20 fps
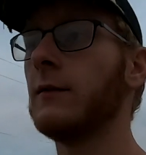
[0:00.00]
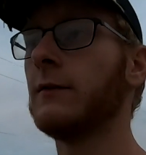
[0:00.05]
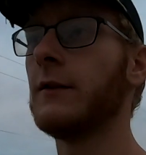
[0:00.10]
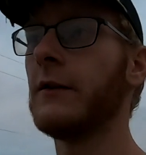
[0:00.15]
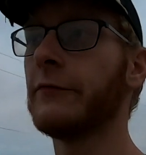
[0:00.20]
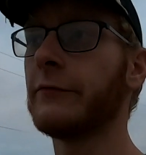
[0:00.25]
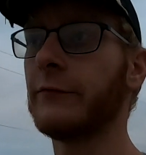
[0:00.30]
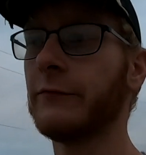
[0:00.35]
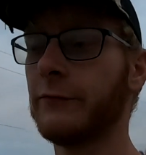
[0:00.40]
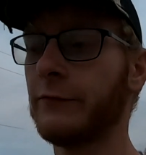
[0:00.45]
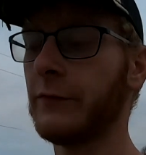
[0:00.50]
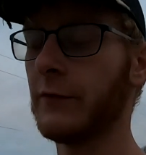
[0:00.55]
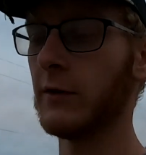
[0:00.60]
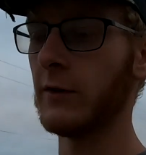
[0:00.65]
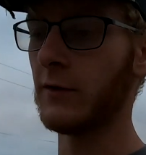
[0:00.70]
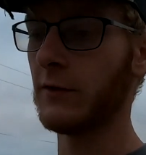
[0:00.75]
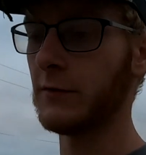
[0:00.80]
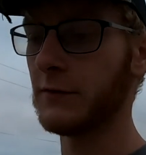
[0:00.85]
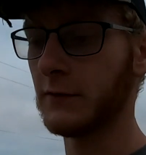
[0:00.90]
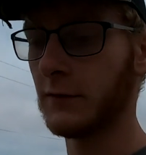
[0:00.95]
Different
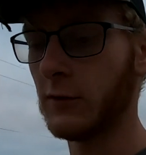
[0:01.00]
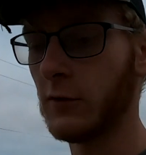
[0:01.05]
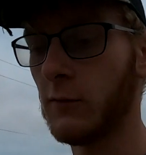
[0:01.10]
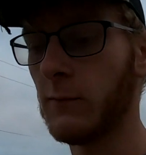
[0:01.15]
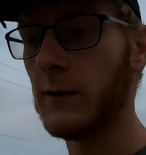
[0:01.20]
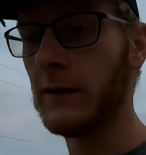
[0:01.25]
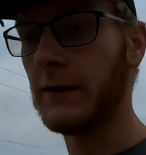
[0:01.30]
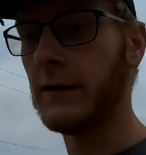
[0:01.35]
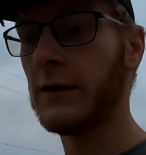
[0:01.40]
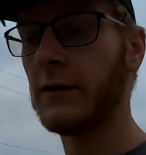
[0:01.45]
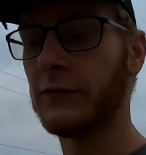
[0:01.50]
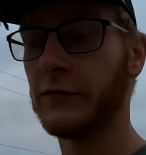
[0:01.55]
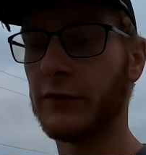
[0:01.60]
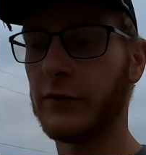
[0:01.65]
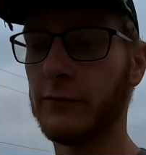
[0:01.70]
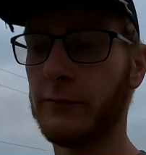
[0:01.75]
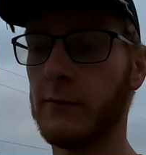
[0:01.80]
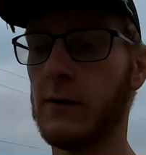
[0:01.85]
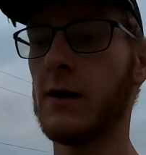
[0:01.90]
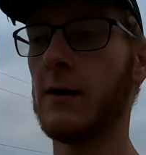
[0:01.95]
fields, a little bit
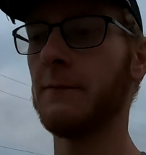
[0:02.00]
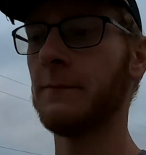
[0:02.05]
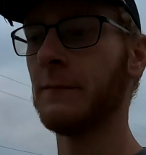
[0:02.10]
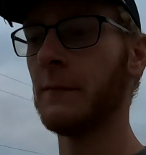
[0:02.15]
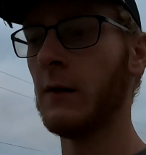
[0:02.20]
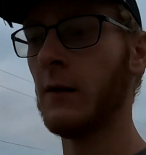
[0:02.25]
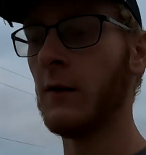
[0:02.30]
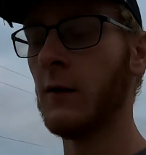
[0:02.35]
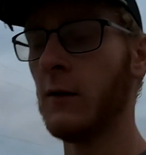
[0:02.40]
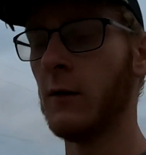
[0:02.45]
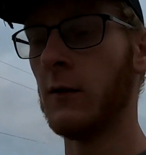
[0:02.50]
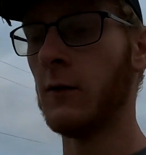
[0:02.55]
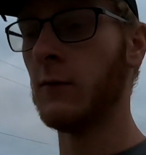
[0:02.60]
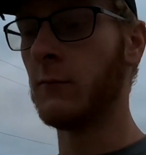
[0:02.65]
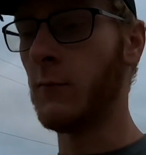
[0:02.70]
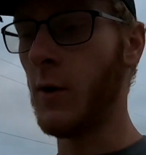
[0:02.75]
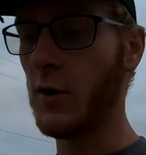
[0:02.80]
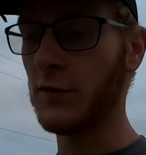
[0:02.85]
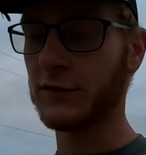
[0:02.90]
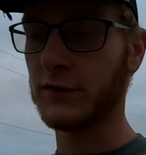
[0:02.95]
different, but
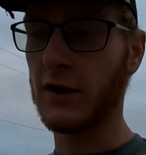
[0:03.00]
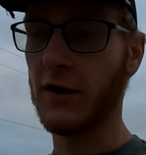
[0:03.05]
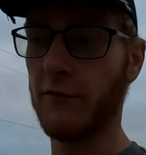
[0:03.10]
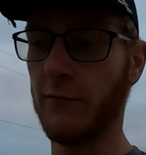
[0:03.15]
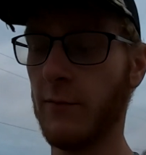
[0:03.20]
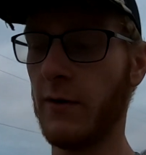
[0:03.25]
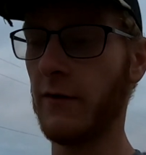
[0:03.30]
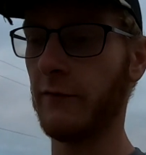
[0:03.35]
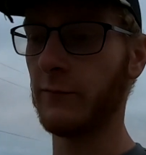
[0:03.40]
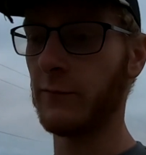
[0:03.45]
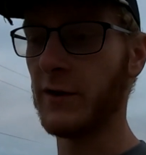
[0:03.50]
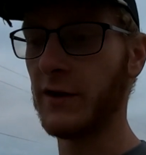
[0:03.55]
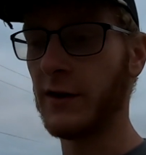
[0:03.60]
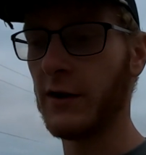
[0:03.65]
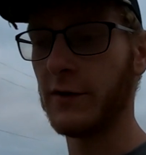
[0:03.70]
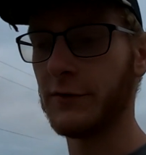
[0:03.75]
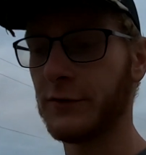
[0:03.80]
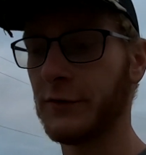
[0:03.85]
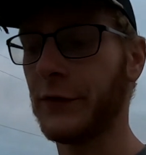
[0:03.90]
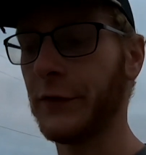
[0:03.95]
most of them have been
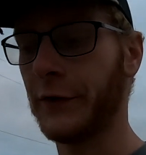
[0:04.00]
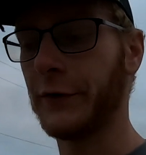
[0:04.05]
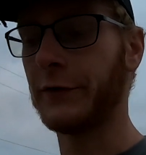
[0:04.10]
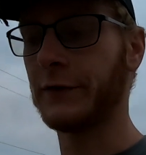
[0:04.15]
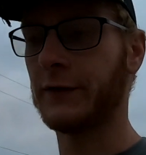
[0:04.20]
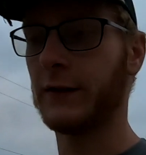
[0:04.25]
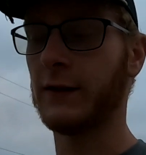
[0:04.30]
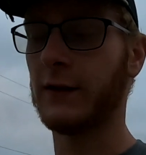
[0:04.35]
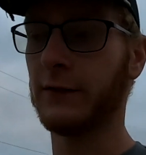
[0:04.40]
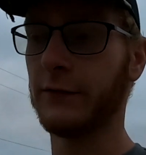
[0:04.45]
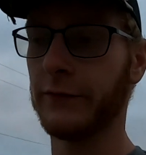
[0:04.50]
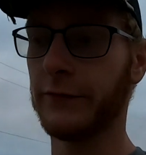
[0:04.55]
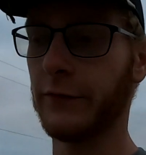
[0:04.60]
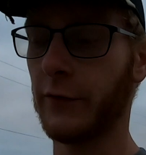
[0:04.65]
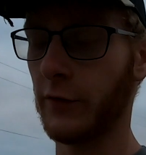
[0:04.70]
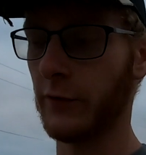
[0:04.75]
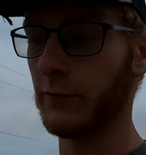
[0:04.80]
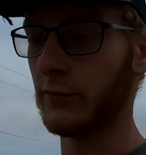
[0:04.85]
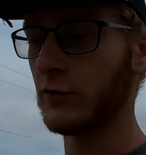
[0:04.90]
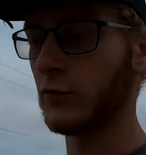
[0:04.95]
under 13
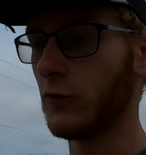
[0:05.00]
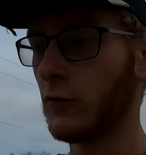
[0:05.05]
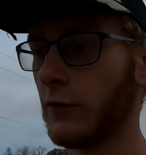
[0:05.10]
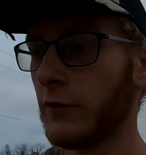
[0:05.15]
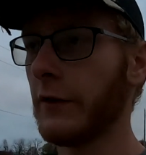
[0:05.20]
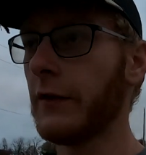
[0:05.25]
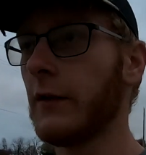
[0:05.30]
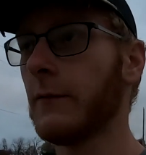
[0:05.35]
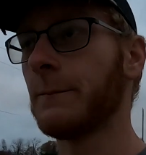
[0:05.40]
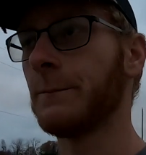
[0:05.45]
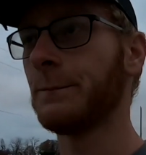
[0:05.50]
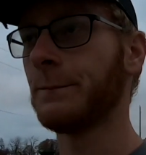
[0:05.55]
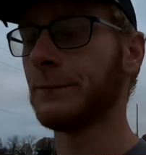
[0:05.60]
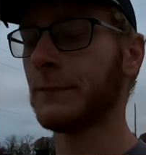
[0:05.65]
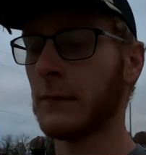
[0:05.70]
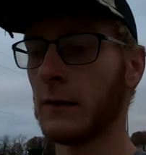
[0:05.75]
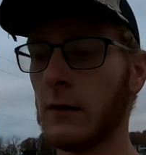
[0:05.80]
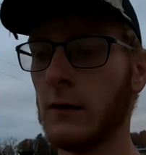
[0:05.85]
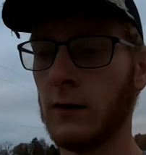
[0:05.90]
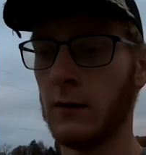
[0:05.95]
for the majority.
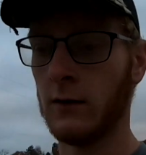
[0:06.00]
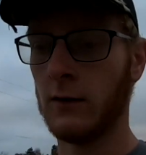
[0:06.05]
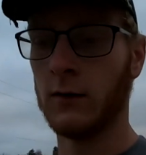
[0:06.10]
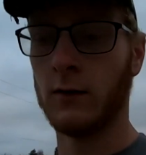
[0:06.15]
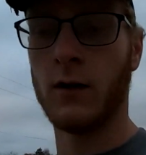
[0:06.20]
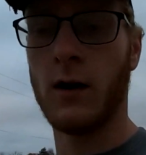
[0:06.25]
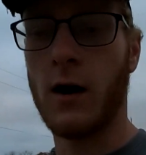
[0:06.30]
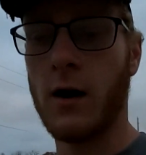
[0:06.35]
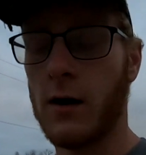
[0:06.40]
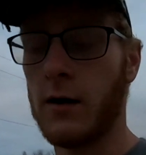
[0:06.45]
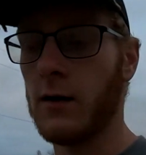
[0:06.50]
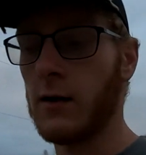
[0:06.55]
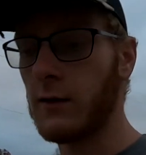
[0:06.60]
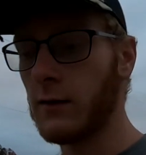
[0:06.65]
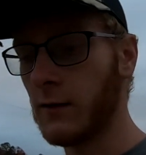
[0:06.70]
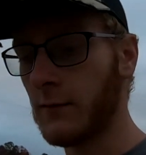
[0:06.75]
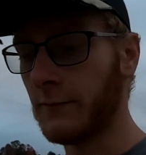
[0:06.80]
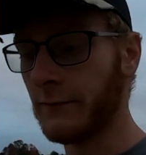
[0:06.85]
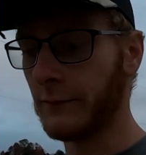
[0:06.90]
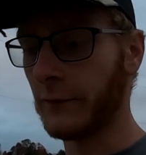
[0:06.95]

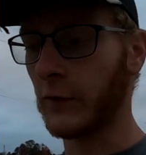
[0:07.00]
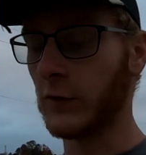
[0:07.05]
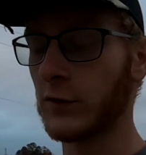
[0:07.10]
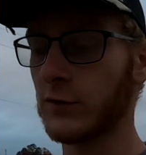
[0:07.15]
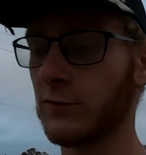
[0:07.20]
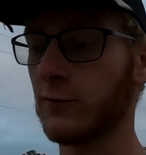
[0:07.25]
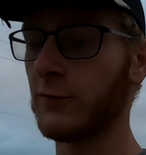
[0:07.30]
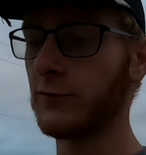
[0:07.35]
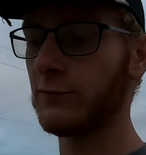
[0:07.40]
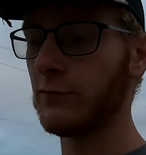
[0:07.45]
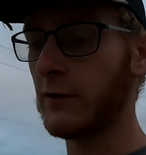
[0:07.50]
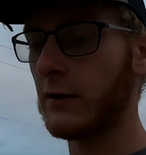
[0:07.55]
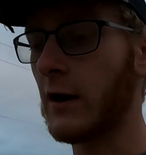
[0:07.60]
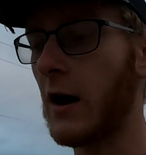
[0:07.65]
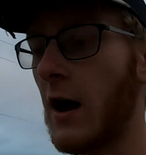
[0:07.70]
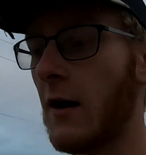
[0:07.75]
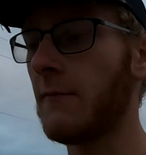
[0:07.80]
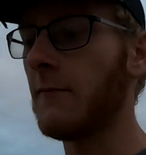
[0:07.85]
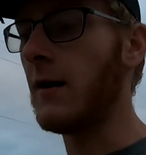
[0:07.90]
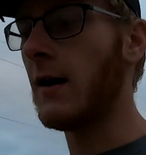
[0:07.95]
Them first ones we
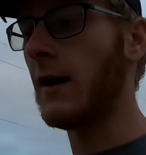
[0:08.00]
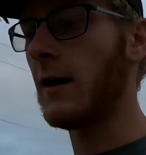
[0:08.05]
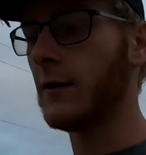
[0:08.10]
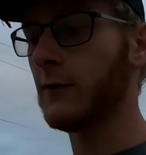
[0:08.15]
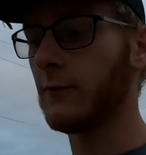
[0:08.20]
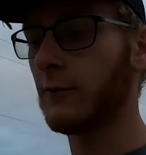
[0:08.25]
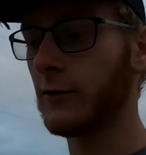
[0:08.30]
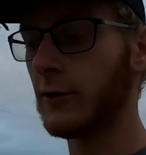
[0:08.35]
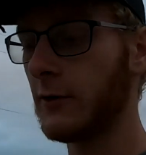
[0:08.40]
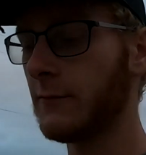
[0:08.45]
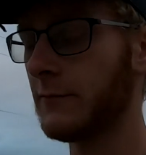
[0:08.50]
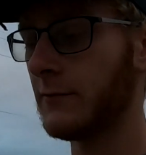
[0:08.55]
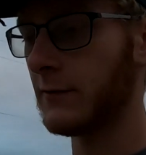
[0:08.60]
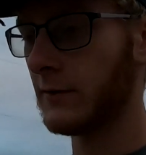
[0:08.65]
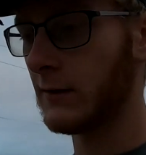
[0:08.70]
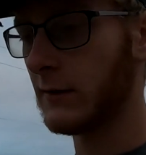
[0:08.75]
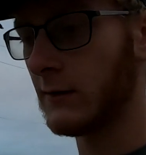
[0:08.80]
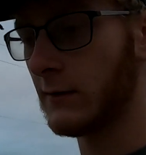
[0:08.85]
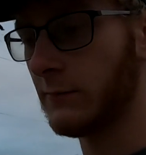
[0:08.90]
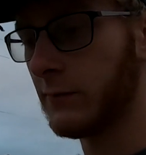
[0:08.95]
combined were up
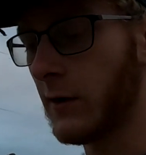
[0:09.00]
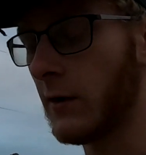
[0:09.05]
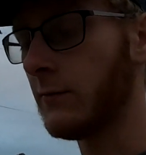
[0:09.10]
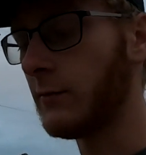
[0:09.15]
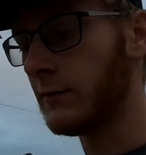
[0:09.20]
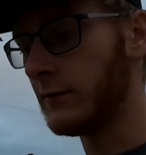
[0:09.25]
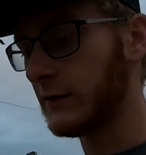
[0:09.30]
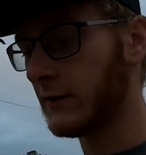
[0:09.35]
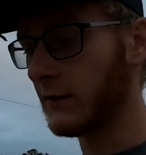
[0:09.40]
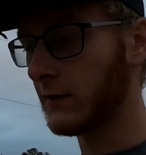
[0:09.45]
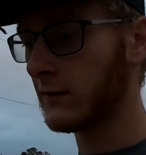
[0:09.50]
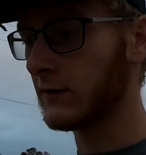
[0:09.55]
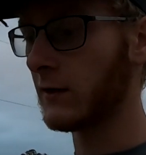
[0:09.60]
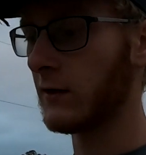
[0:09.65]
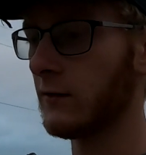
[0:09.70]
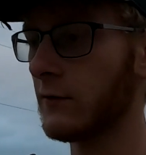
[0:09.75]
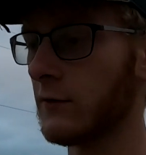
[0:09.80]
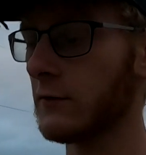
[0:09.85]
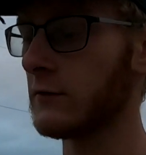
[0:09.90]
probably 16